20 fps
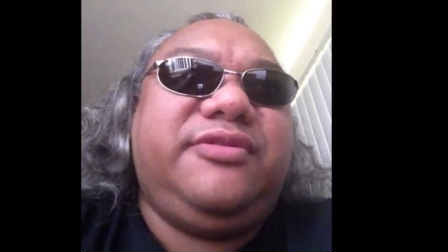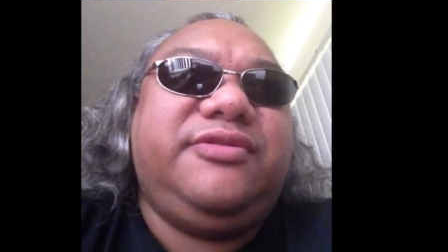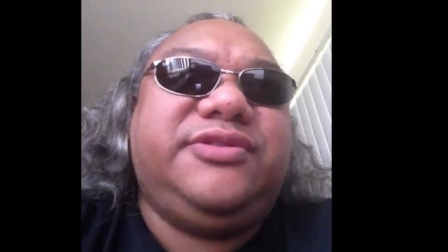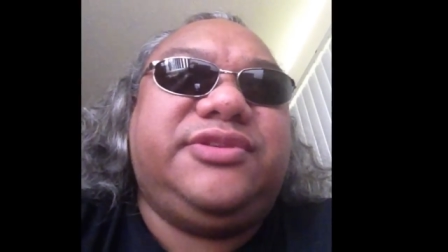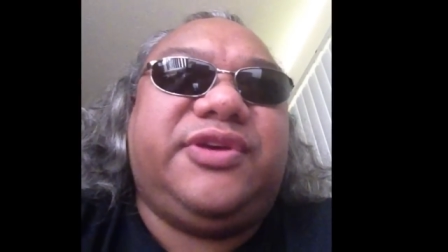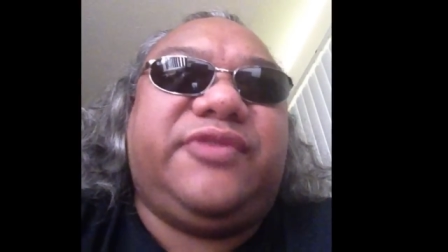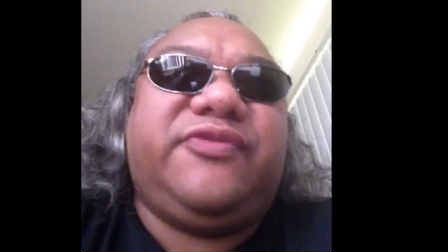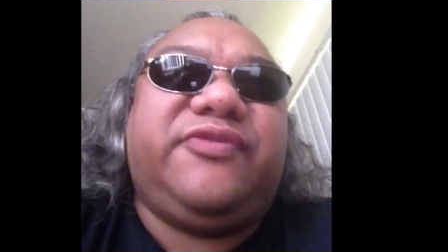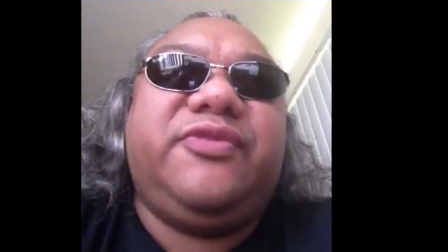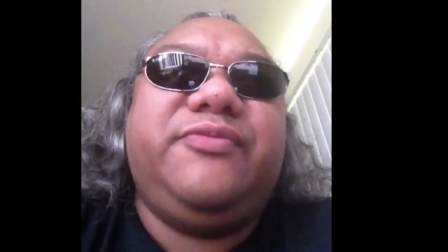
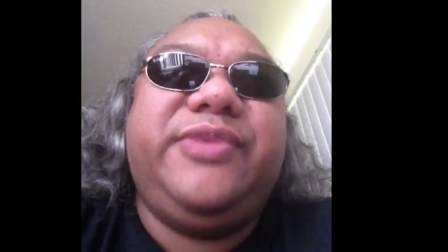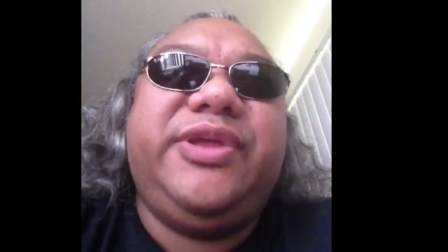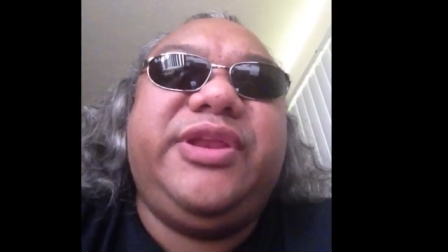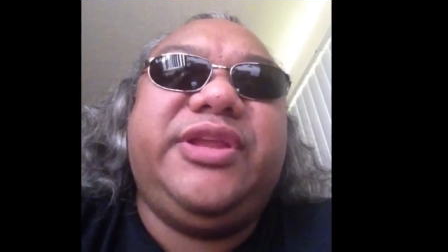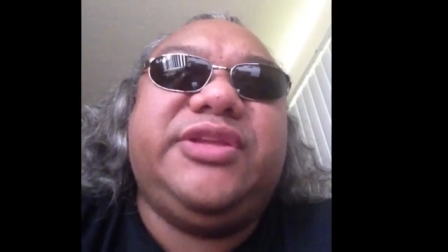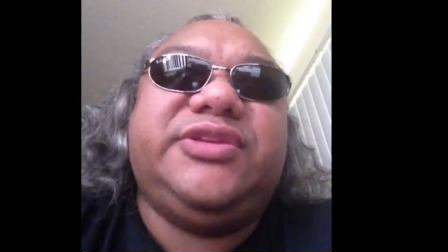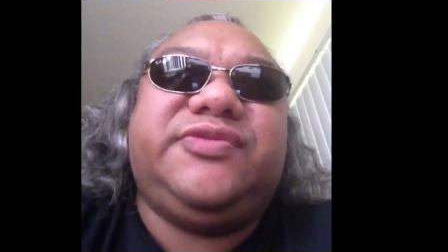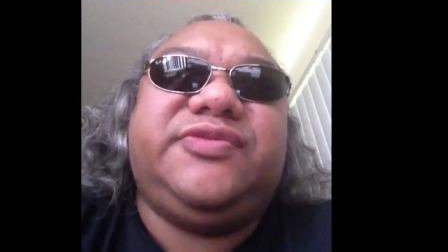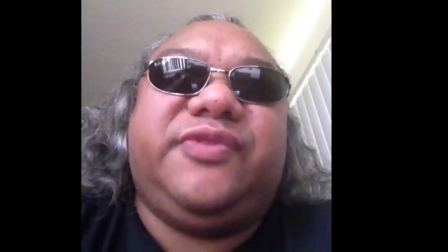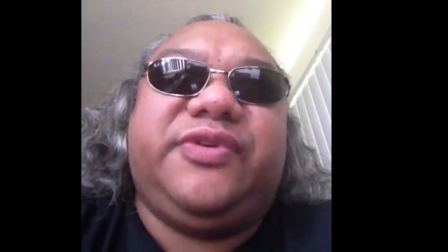several
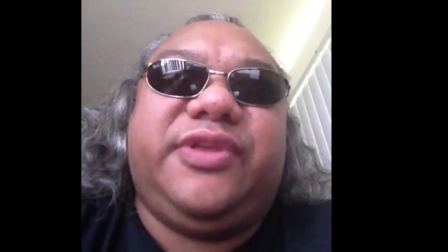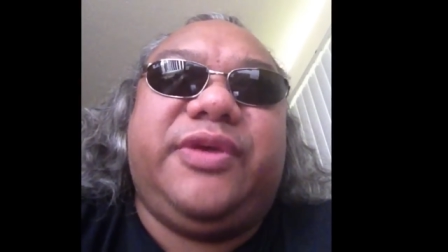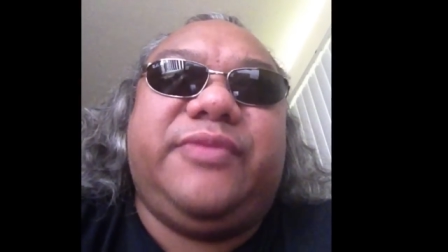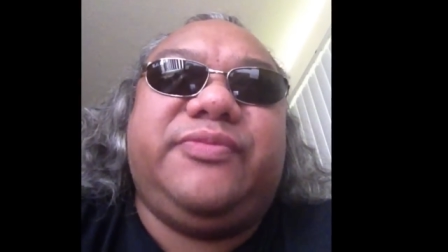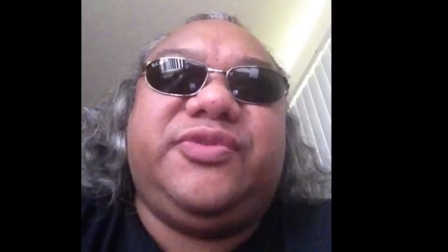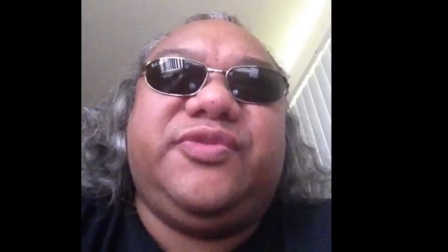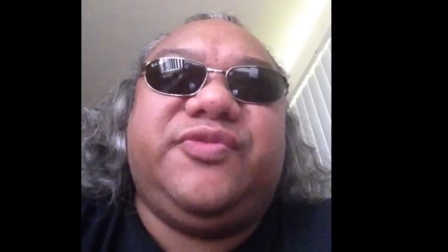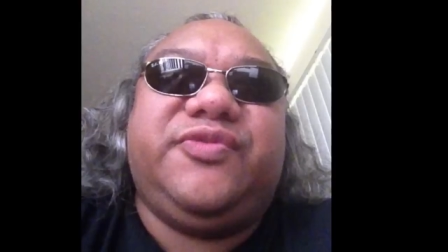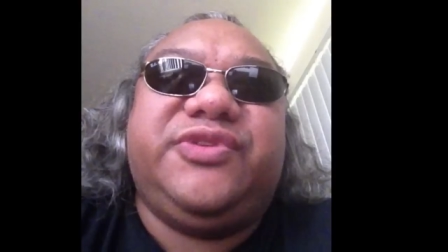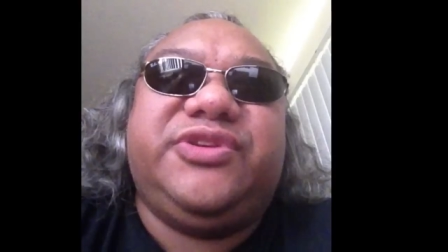minutes for
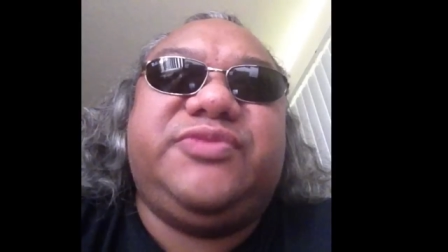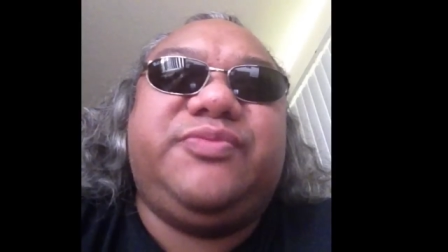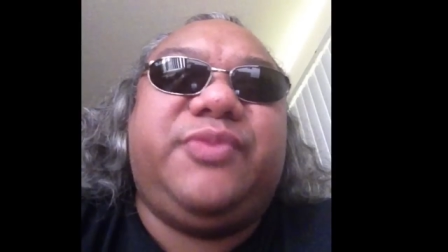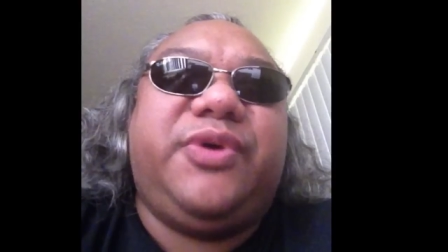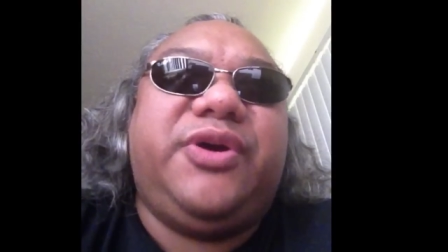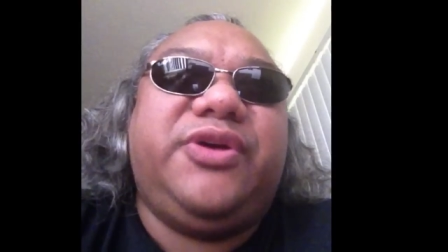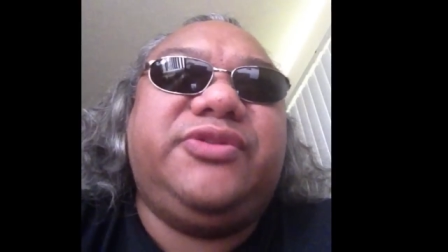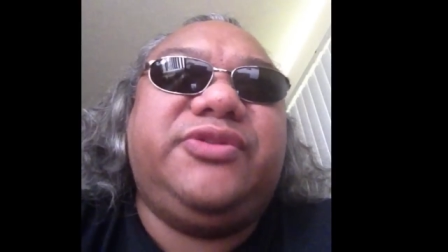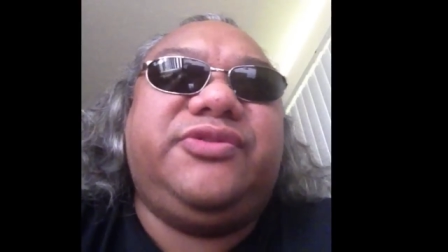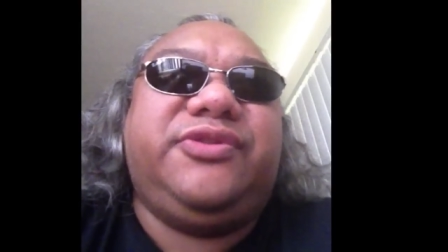them to
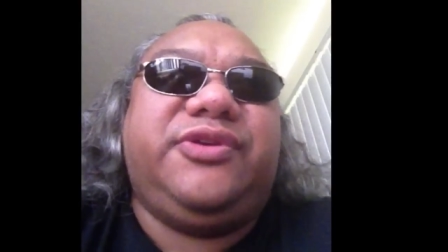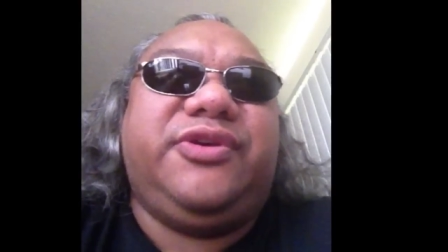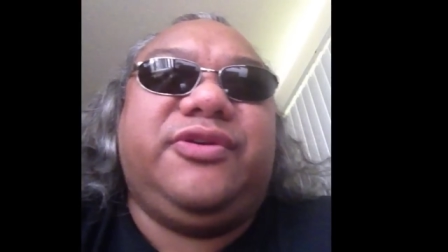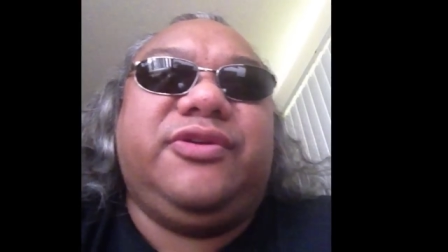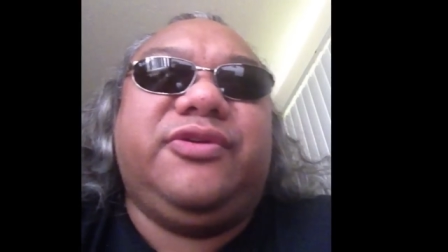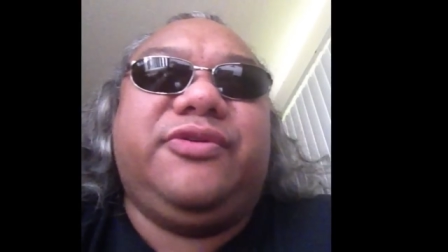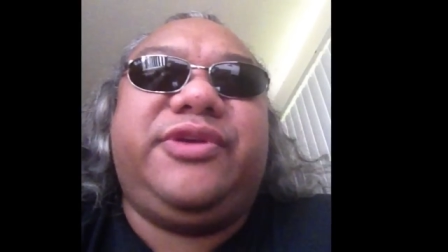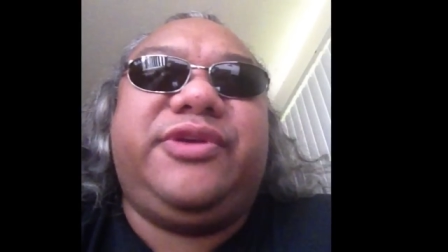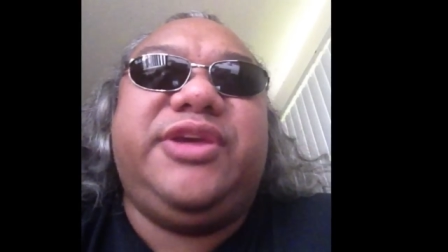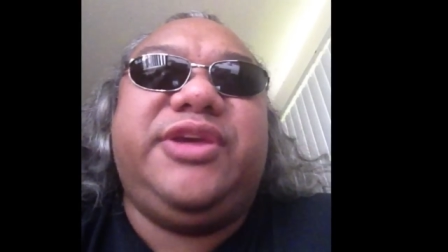respond to your
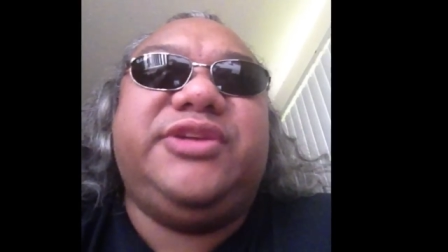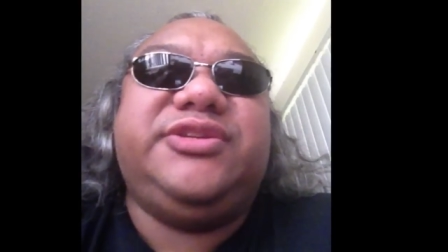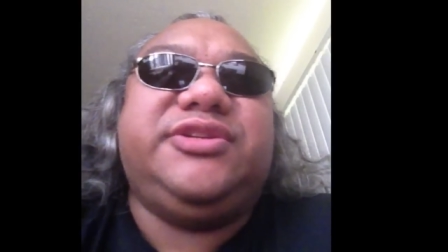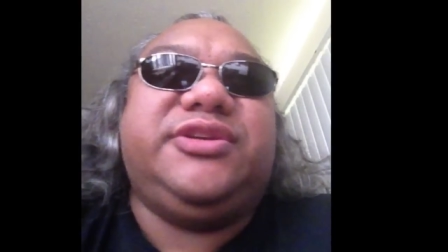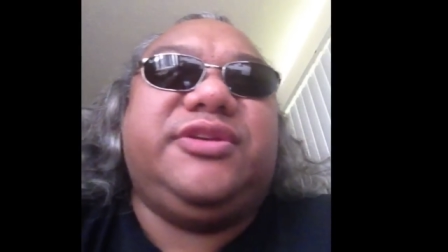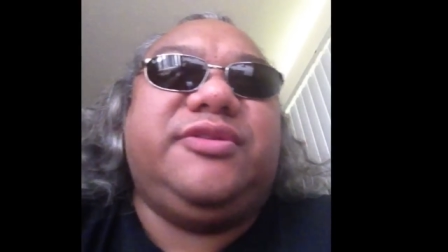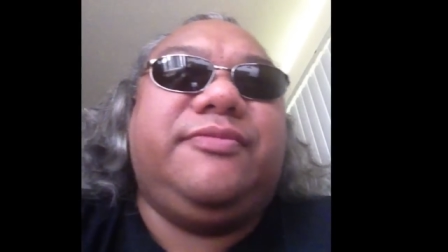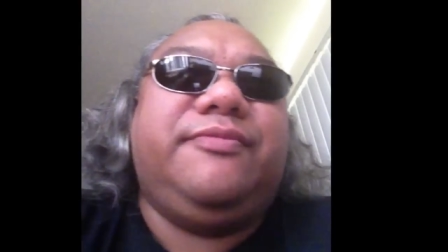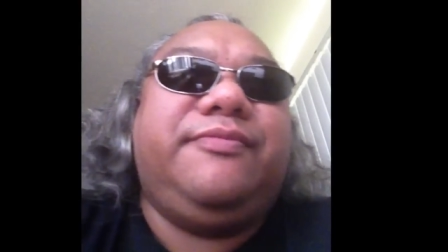location.